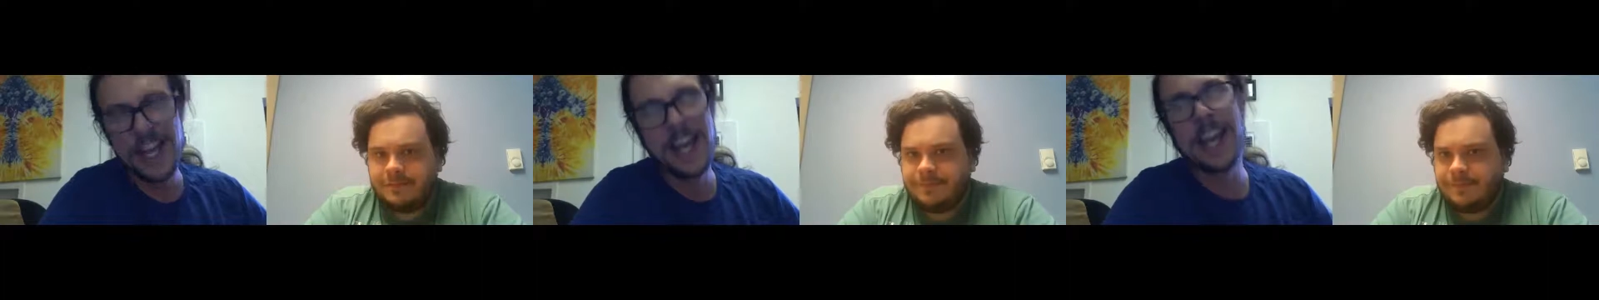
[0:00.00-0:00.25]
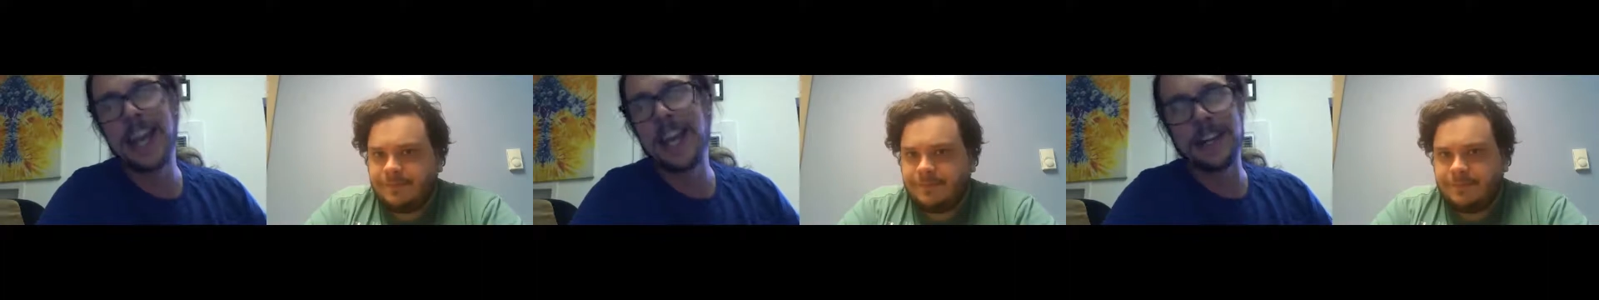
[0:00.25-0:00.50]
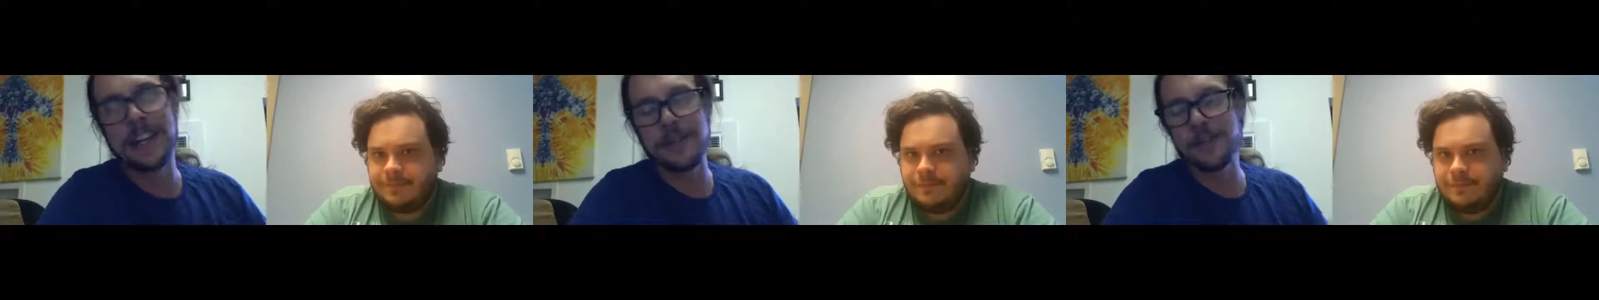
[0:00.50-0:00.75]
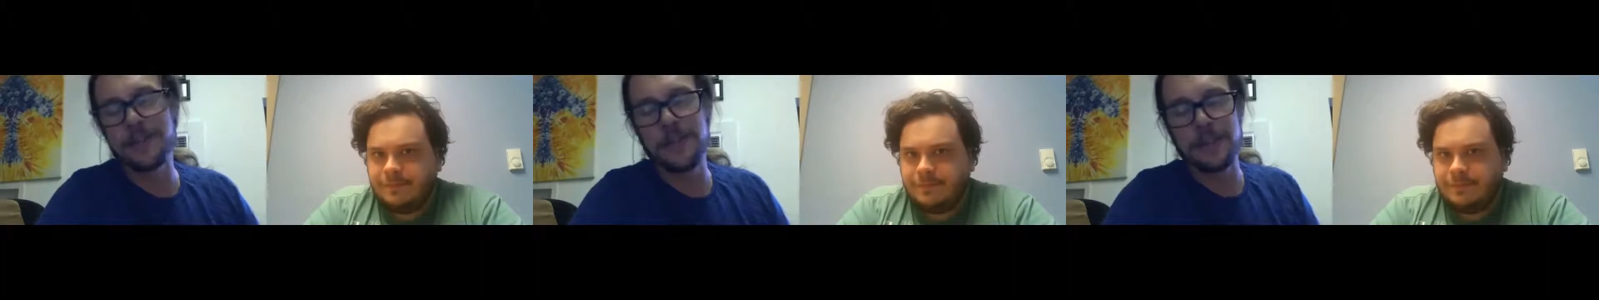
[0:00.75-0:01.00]
Speaker 1: and it was it
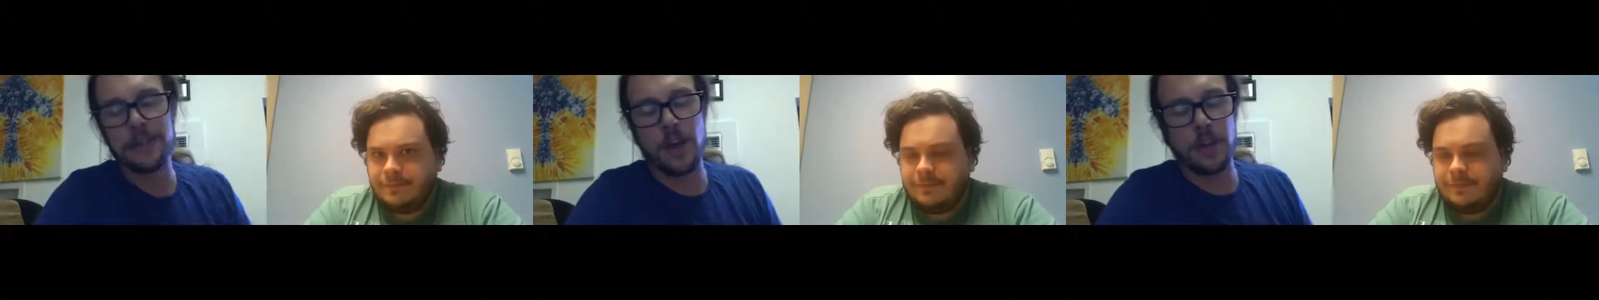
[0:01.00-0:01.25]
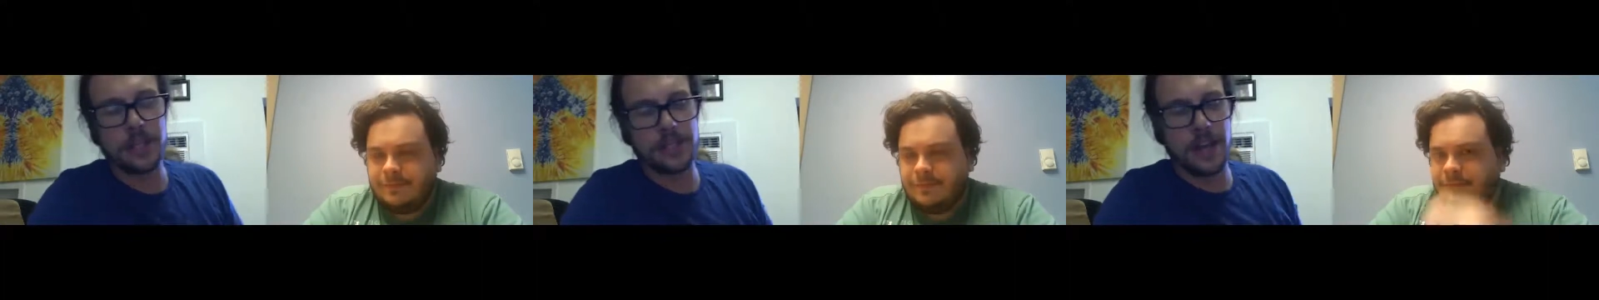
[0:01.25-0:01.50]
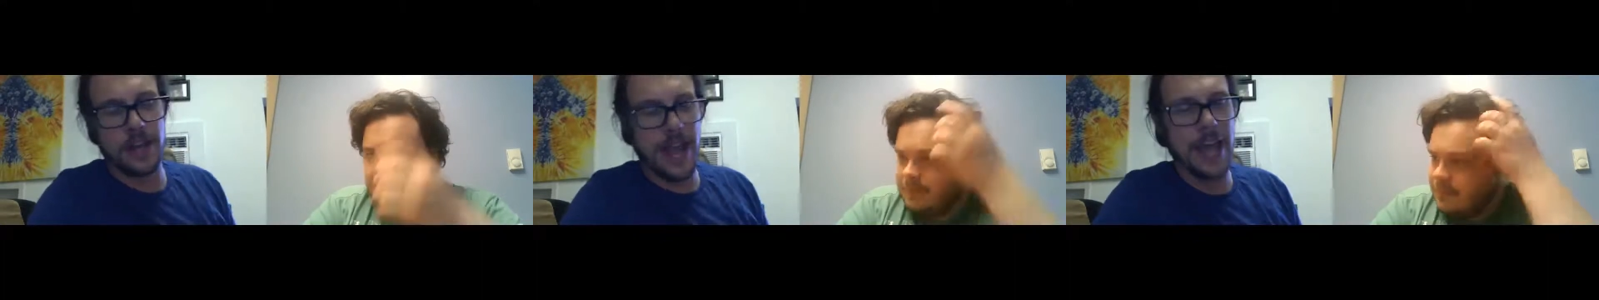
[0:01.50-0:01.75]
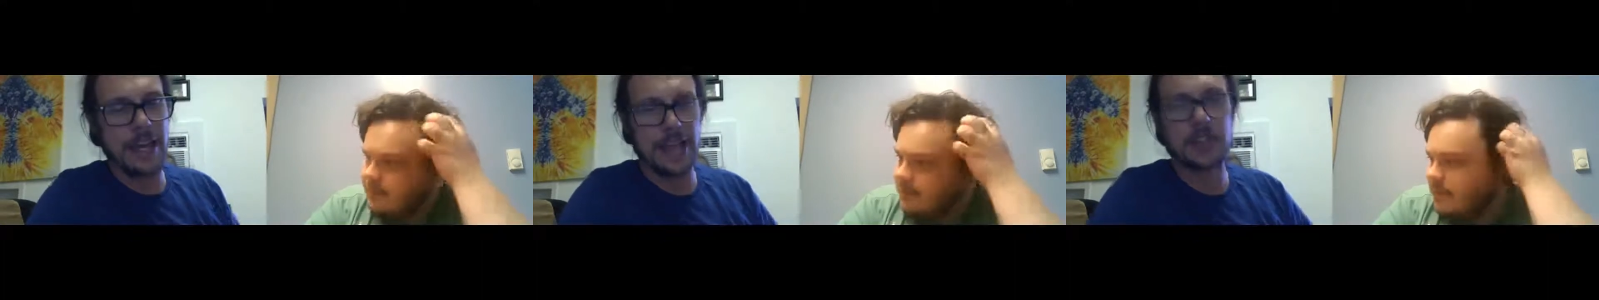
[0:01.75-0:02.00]
was all because I had an
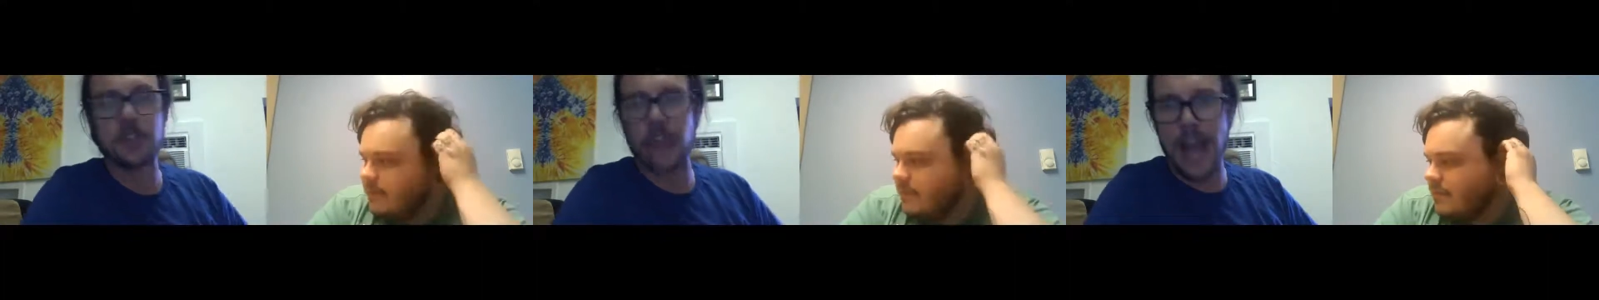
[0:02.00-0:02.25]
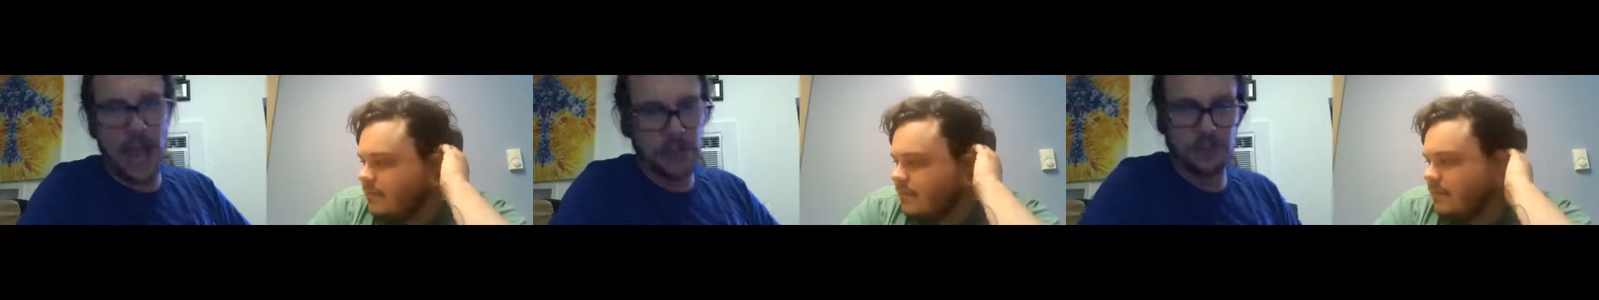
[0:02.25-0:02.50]
extra axle.